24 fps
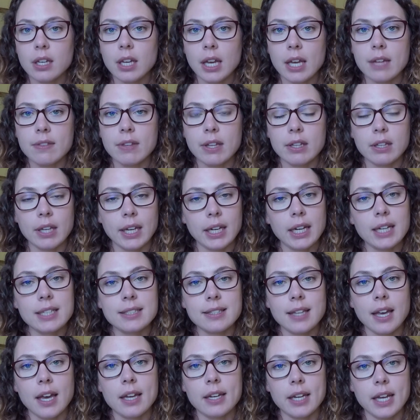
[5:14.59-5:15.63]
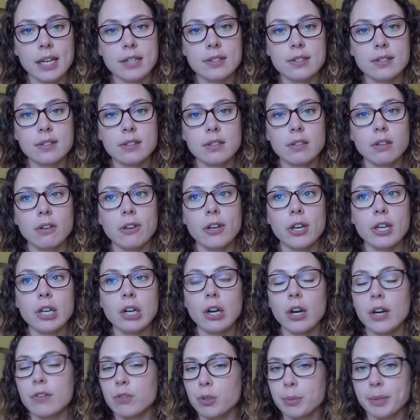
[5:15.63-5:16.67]
And then, like I said,
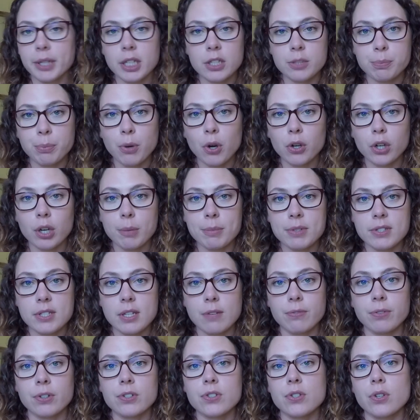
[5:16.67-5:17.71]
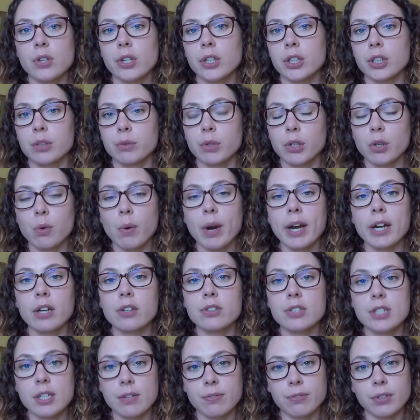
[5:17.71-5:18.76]
everybody's program is different, so they're going to require
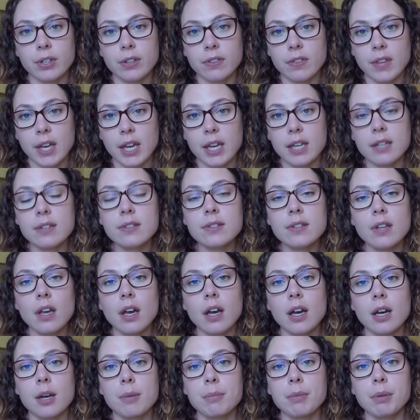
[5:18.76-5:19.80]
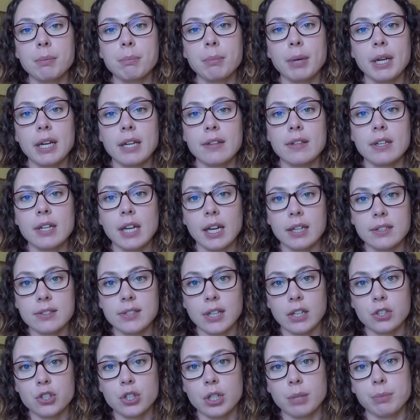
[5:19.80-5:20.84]
different things. But in the next
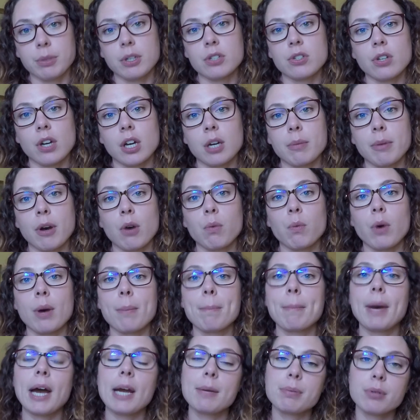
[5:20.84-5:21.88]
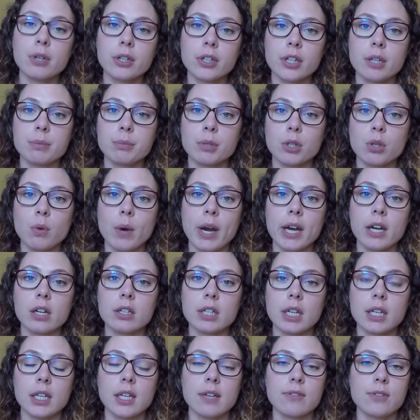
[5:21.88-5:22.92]
section, I'm going to talk about what my program
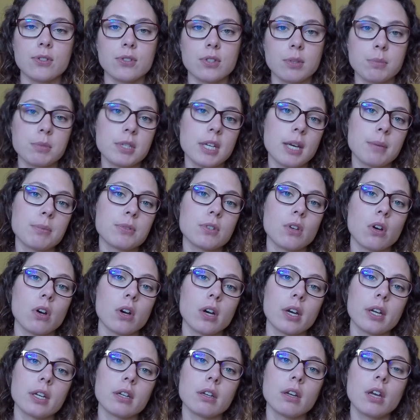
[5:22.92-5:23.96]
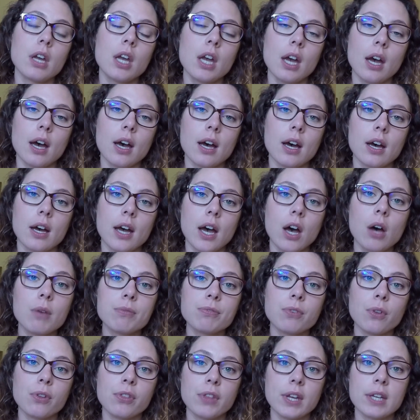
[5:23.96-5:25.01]
required and give you some tips on
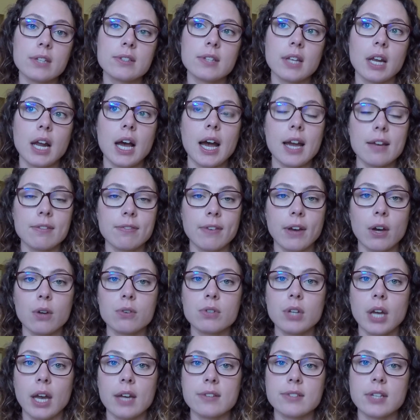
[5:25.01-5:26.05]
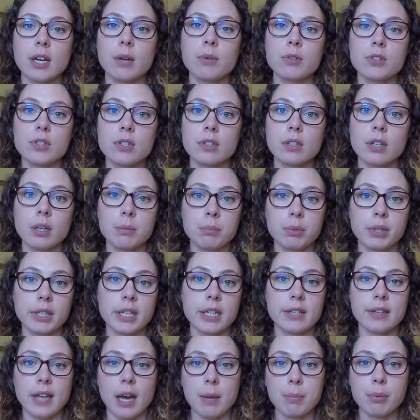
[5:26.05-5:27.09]
helpful things that I found as I was
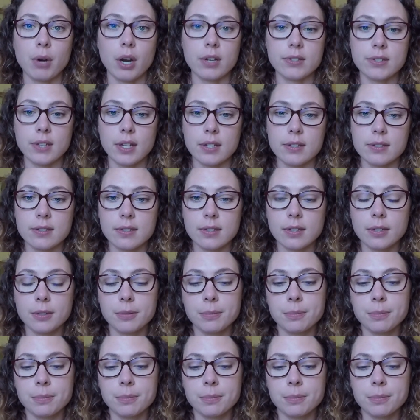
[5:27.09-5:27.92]
completing that process.